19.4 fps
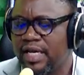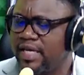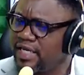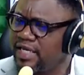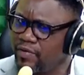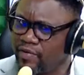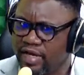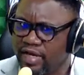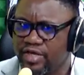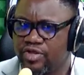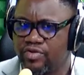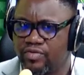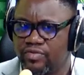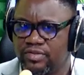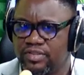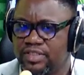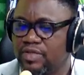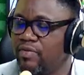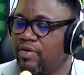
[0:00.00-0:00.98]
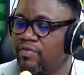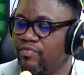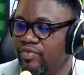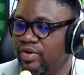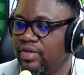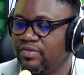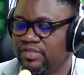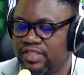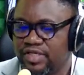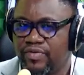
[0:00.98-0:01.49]
there were issues. There were
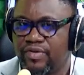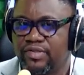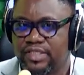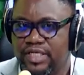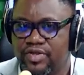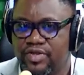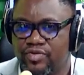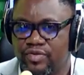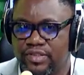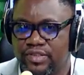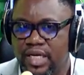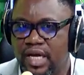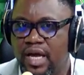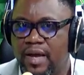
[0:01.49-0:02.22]
real serious issues.